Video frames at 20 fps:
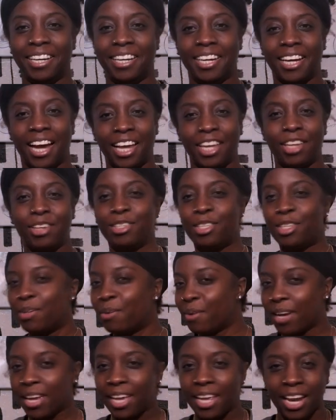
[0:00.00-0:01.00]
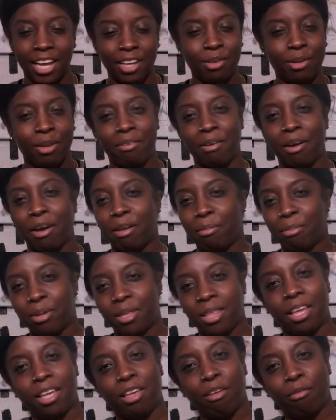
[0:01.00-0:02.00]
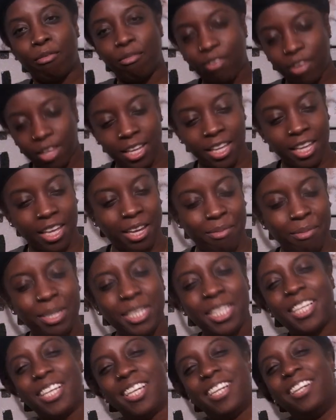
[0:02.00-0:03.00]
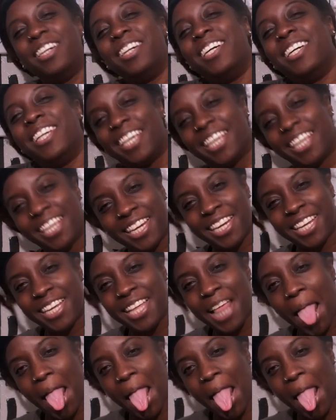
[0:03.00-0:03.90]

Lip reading: How you doing? How you living? How you breathing? How you feeling? What's good?